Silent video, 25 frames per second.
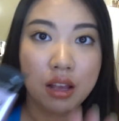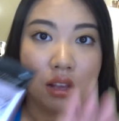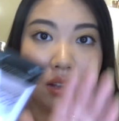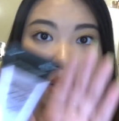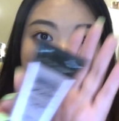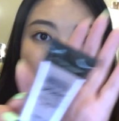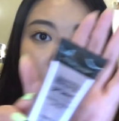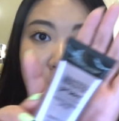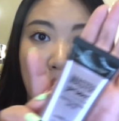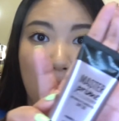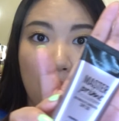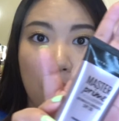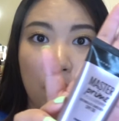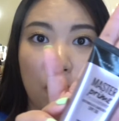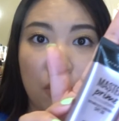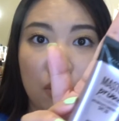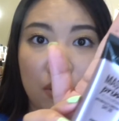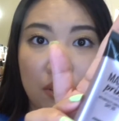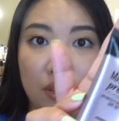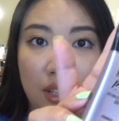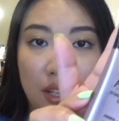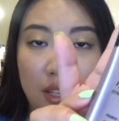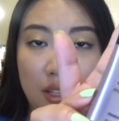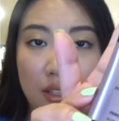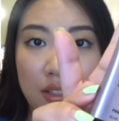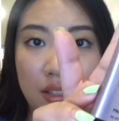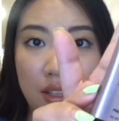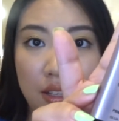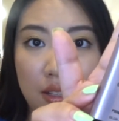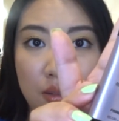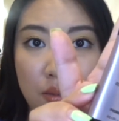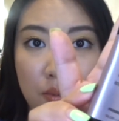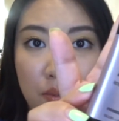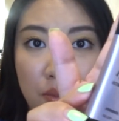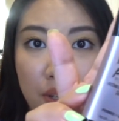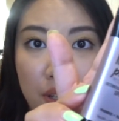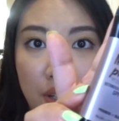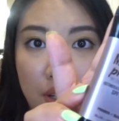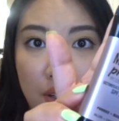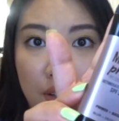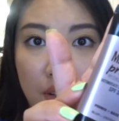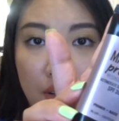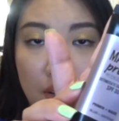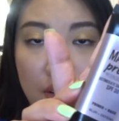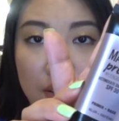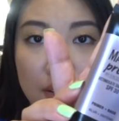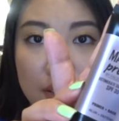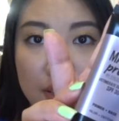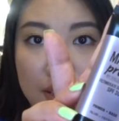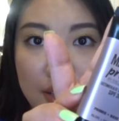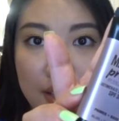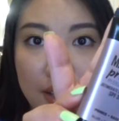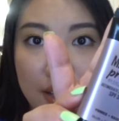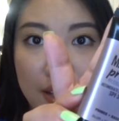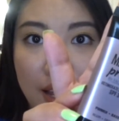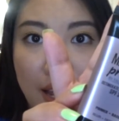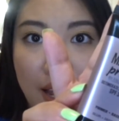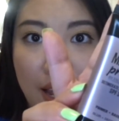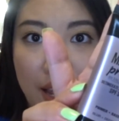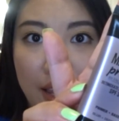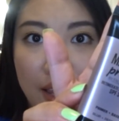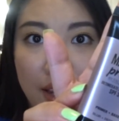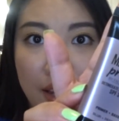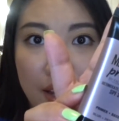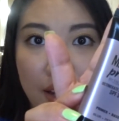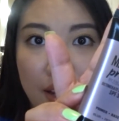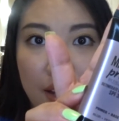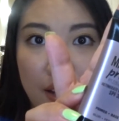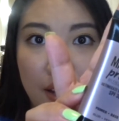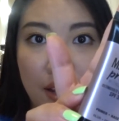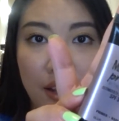So this is what it looks like.